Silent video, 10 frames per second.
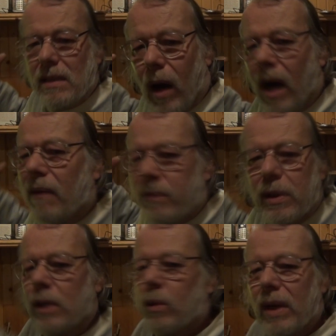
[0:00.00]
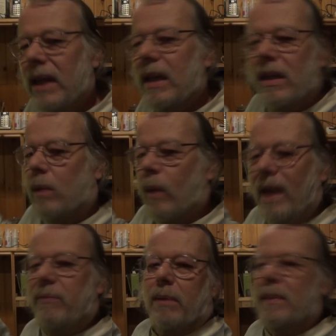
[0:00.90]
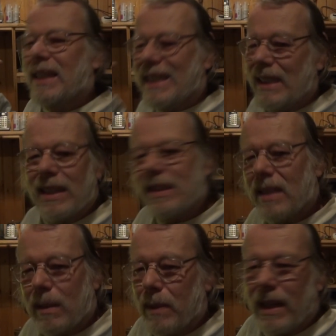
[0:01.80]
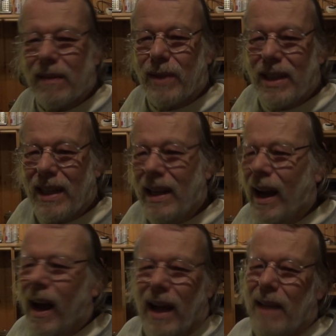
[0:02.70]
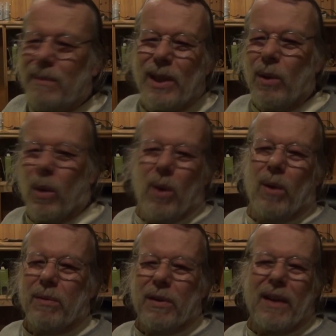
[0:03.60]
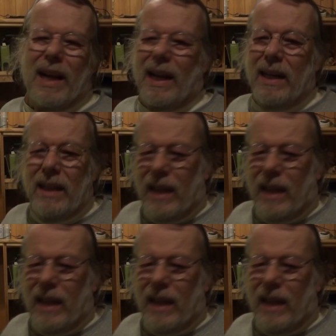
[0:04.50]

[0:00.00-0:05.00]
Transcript: off the grid, away from the system and everything. I'm too old for that.